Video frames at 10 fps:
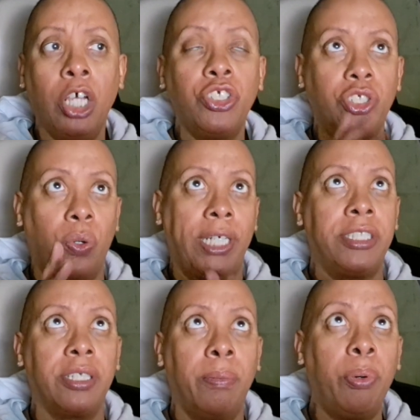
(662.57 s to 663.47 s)
So at
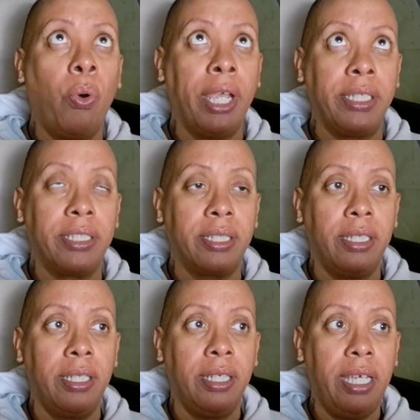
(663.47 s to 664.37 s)
some point
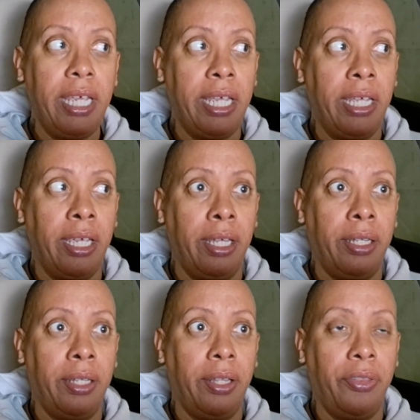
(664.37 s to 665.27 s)

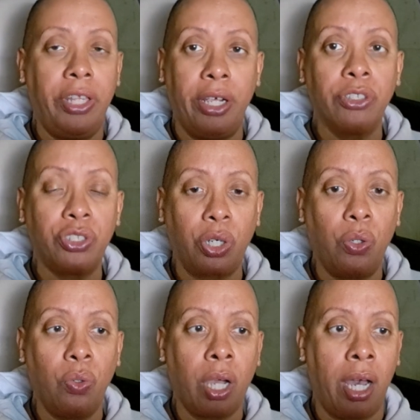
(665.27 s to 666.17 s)
in their
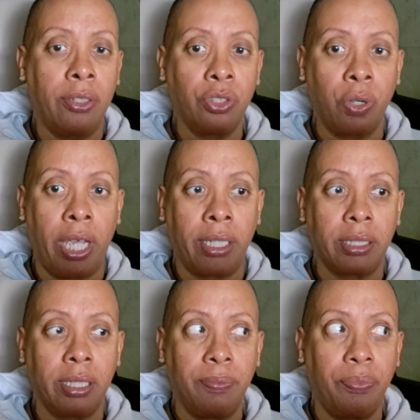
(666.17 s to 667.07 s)
soul
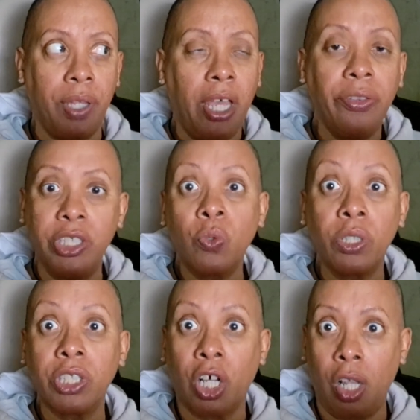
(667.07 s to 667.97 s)
contract, this
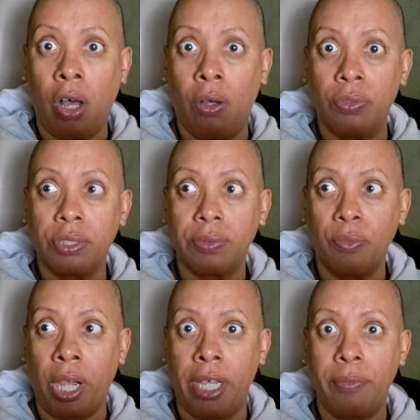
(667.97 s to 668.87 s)
was a clause,
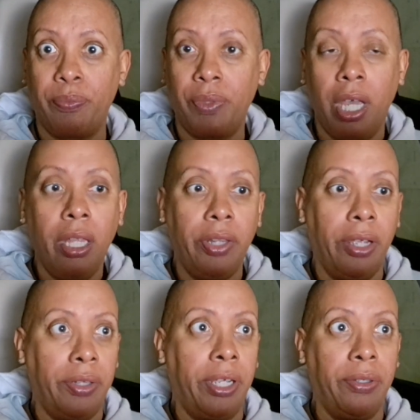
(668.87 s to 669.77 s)
right?
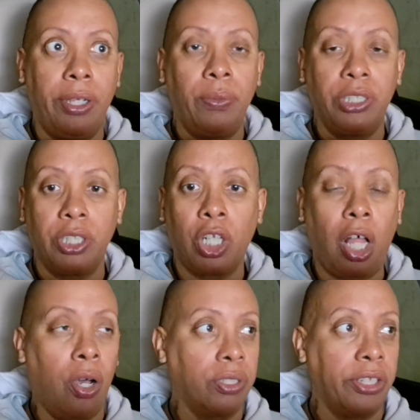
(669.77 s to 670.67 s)
There was a
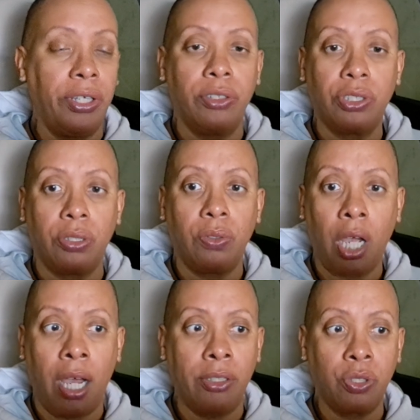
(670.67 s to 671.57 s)
clause in their soul
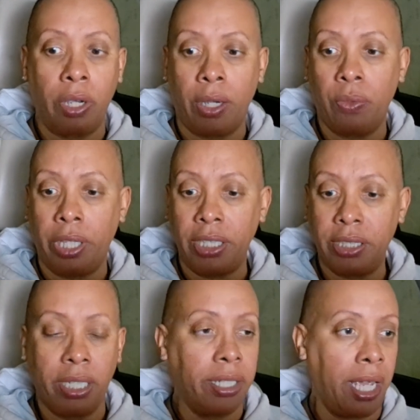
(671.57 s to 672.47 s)
contract when they
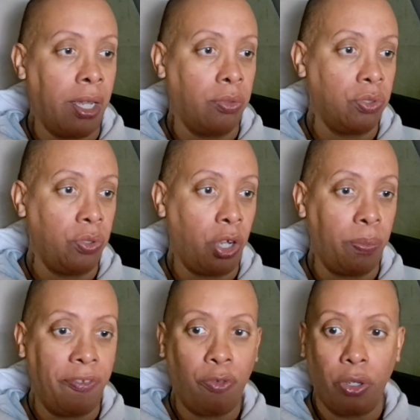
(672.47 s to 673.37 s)
sat down,
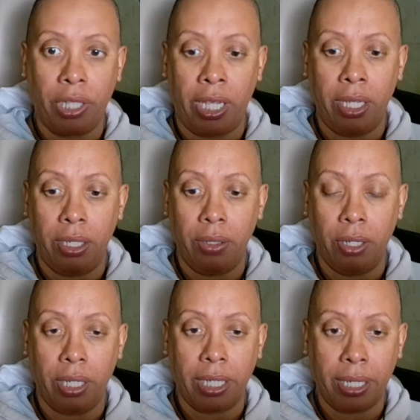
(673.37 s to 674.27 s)
before
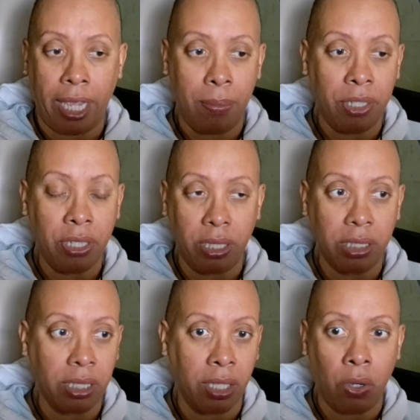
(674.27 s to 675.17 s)
they came into
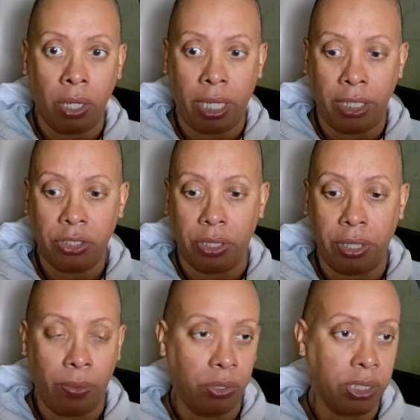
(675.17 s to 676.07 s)
this incarnation.
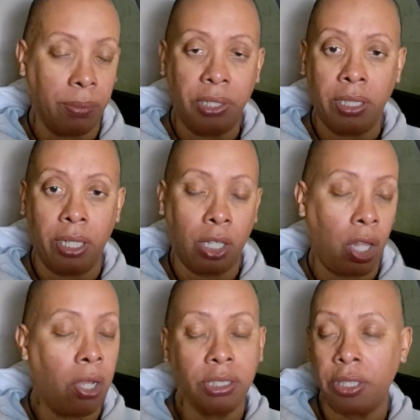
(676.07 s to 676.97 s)
There was a
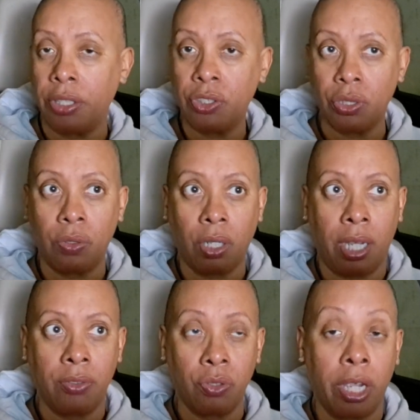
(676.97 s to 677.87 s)
clause in their soul
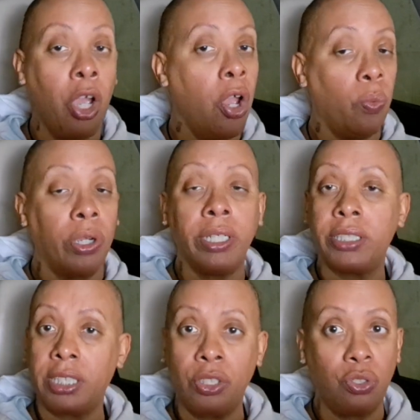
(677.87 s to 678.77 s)
contract. We're going to
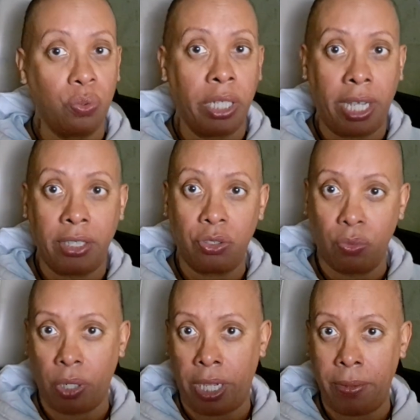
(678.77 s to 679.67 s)
send you an angel,
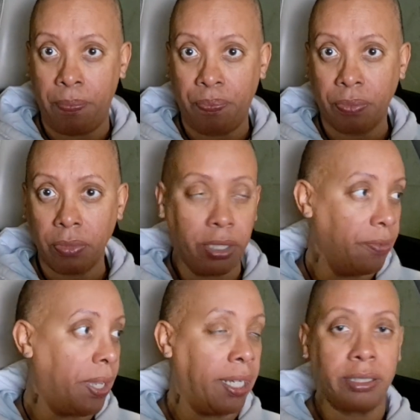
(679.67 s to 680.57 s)
right? The
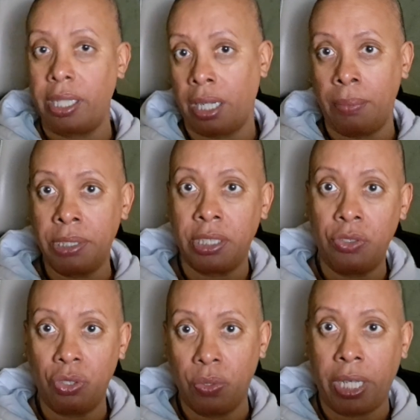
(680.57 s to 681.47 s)
divine is like, I'm going to
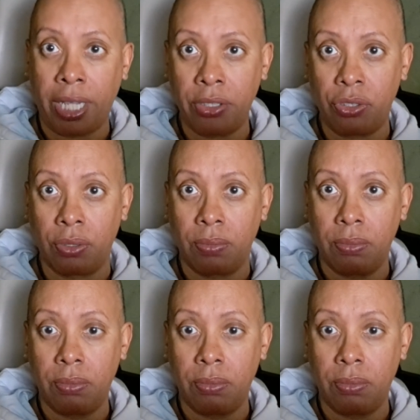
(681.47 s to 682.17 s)
send you an angel.